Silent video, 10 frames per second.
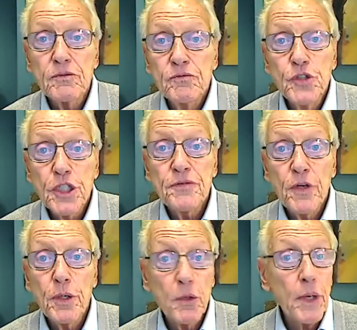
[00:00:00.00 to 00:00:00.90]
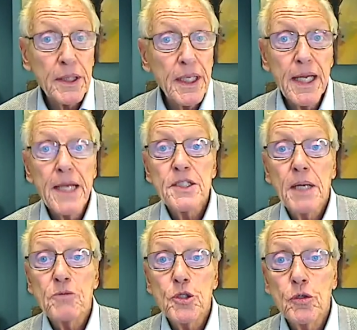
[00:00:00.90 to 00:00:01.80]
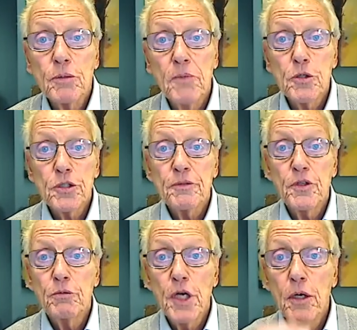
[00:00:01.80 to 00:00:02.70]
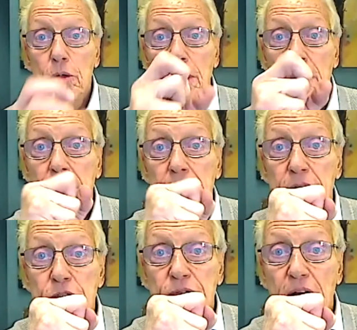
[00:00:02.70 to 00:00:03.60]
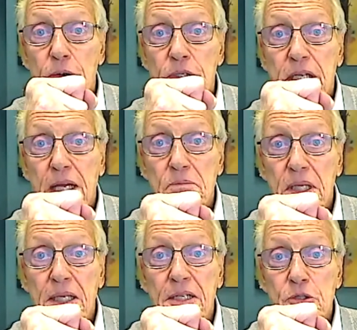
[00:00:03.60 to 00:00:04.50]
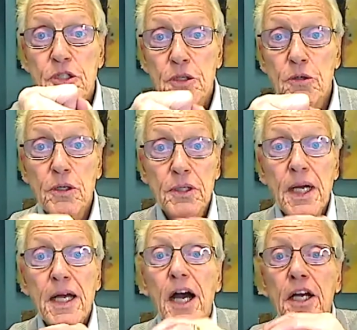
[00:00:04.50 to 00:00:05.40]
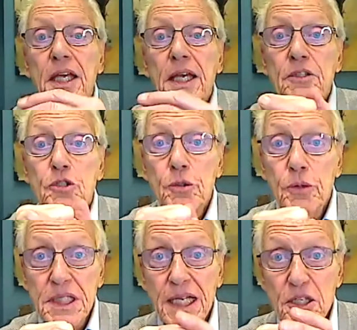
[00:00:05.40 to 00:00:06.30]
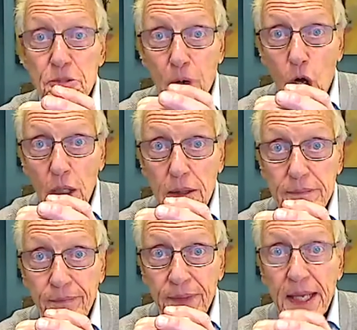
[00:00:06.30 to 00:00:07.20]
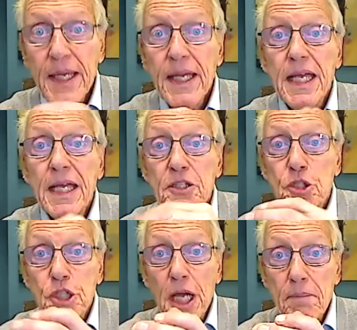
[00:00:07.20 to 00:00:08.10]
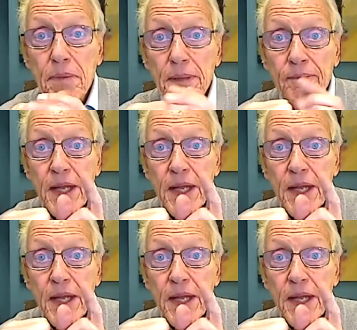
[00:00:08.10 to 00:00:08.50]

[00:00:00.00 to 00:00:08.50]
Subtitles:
Just very quickly, as I'm sure most of you know, this virus can be considered akin to a tennis ball in its shape,